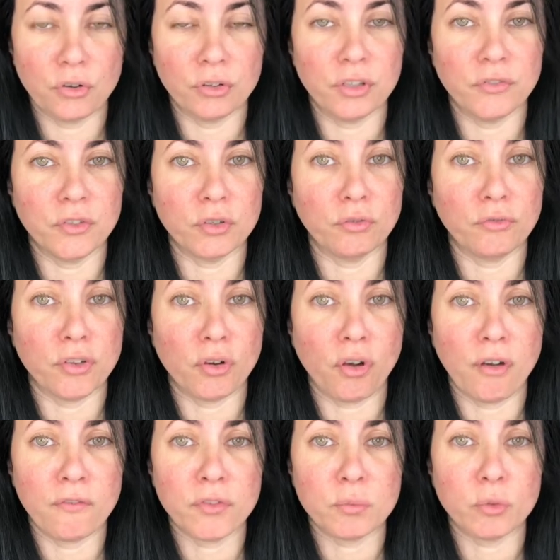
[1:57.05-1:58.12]
If you don't feel
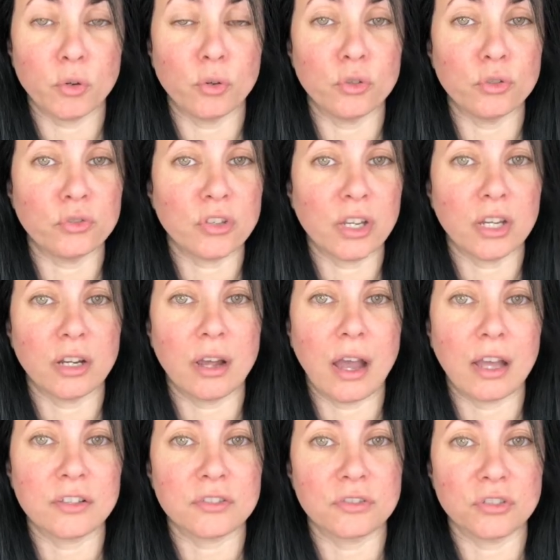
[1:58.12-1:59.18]
comfortable or you're scared,
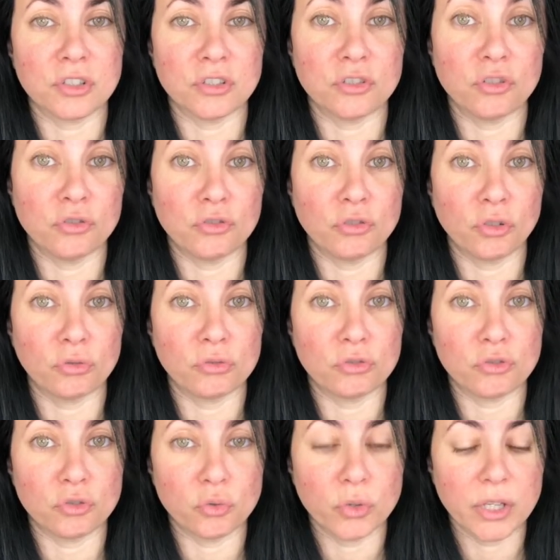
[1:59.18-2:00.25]
I suggest you
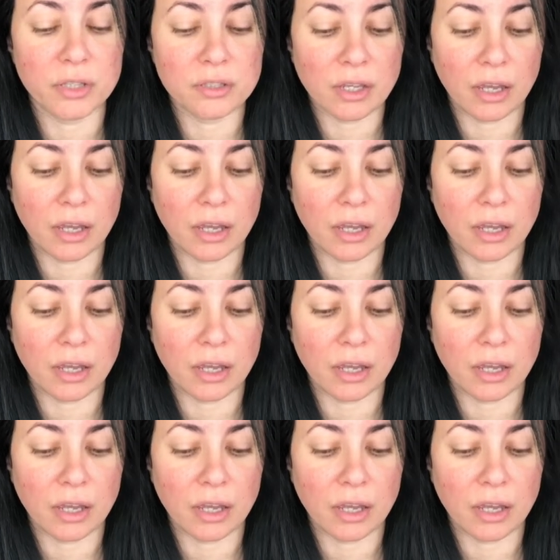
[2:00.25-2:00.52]
don't do it.